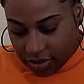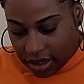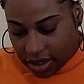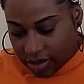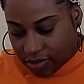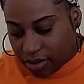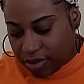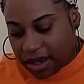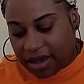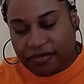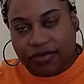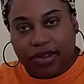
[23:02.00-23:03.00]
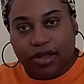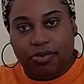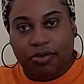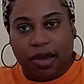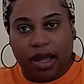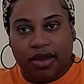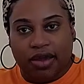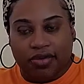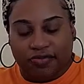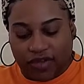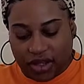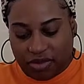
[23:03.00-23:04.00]
Um, when my my
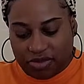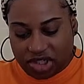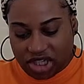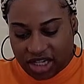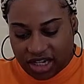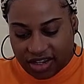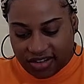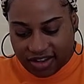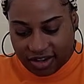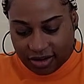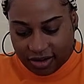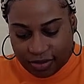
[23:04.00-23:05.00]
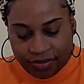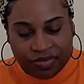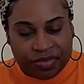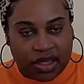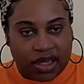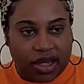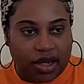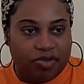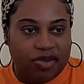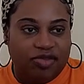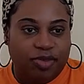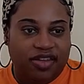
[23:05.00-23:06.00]
filling machine gets here,
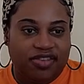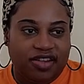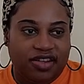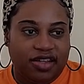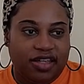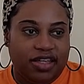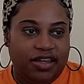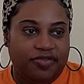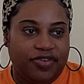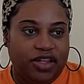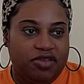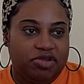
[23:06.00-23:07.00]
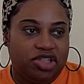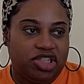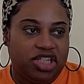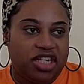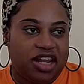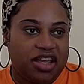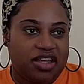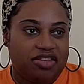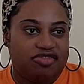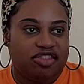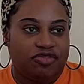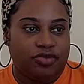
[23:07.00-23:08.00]
um, it's basically a filling machine. I can
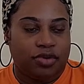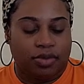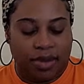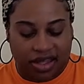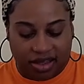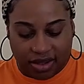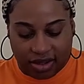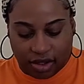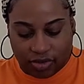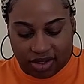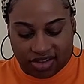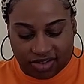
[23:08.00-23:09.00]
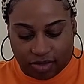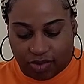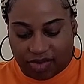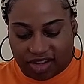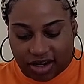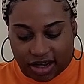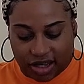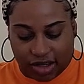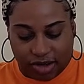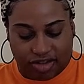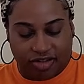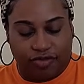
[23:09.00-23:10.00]
use it for my liquid soaps and I can
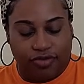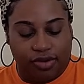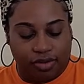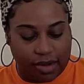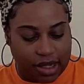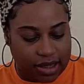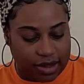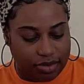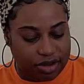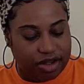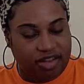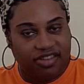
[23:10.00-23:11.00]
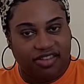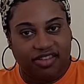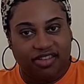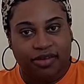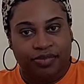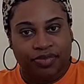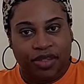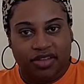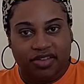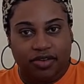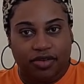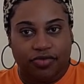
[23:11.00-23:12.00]
use it for my lip glosses.
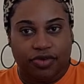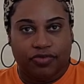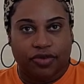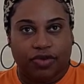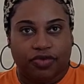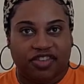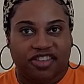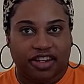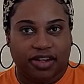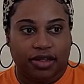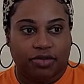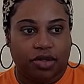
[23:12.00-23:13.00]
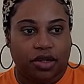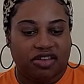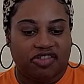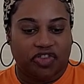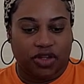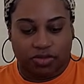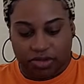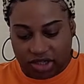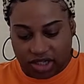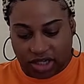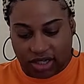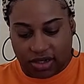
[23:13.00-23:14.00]
So if you've ever seen a lip gloss filling
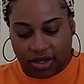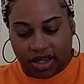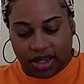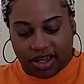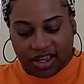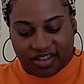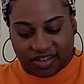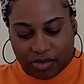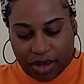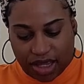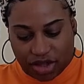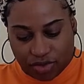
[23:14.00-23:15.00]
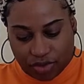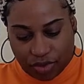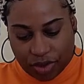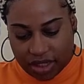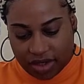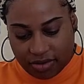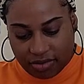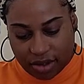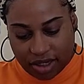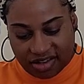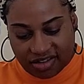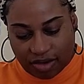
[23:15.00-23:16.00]
machine, it's a manual one,
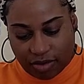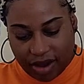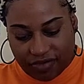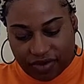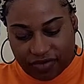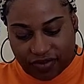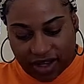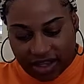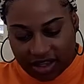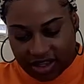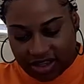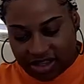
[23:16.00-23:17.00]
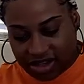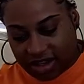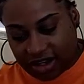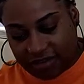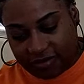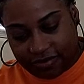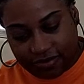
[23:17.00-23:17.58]
but it's arriving finally today.